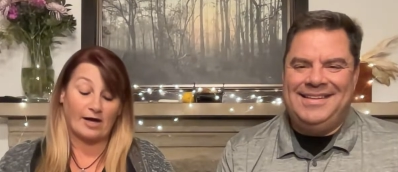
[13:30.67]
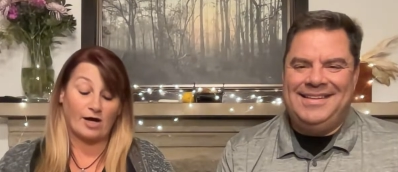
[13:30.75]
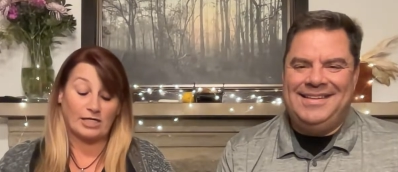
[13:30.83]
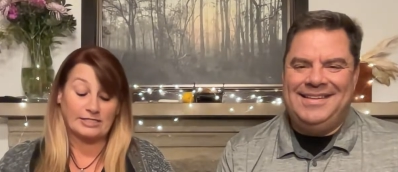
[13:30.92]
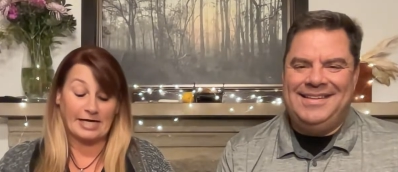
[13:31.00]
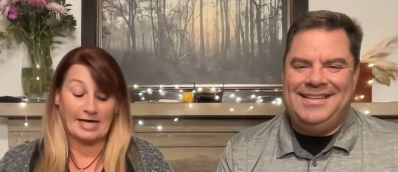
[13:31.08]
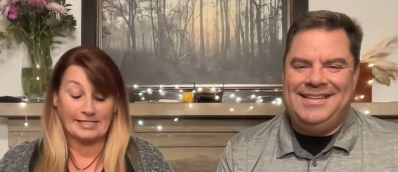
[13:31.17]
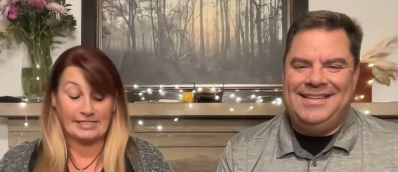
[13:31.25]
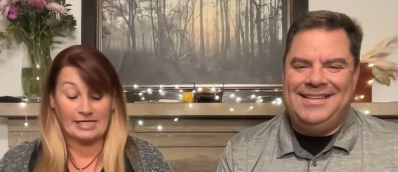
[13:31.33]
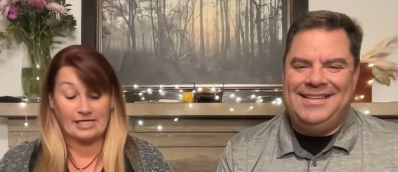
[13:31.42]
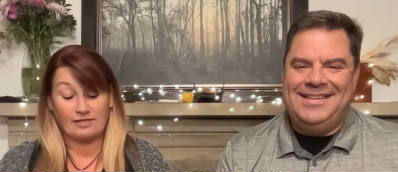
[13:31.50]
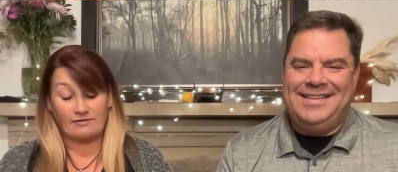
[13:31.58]
Speaker 1: contact
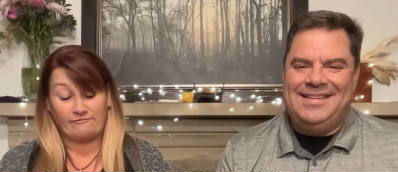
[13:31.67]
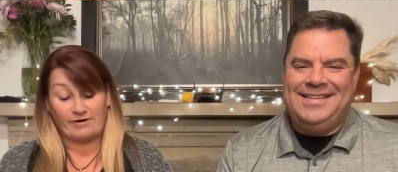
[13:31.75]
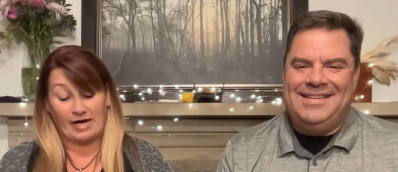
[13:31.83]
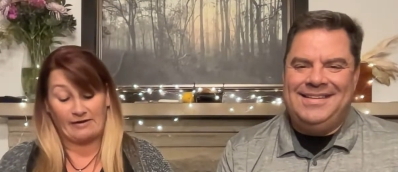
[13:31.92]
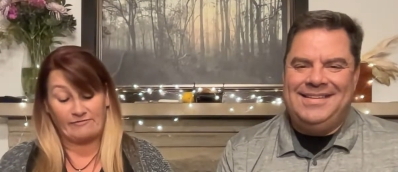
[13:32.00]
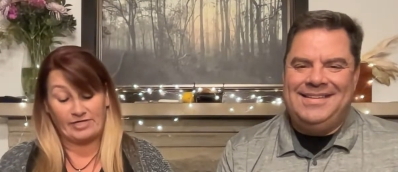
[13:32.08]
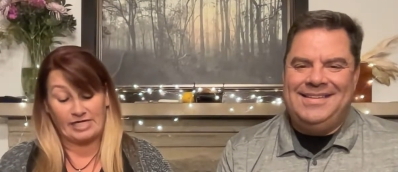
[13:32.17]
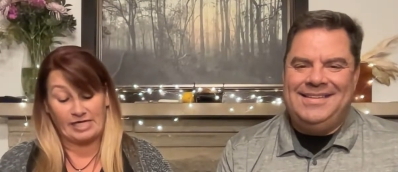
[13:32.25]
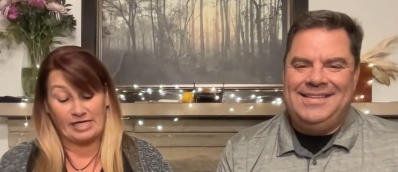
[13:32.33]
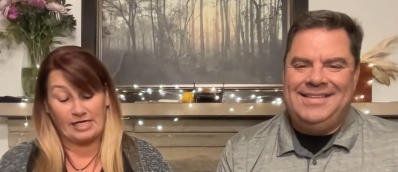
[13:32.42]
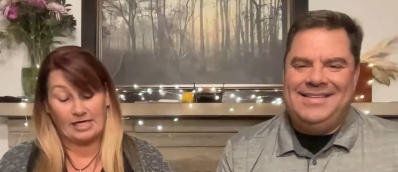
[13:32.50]
in the 5D.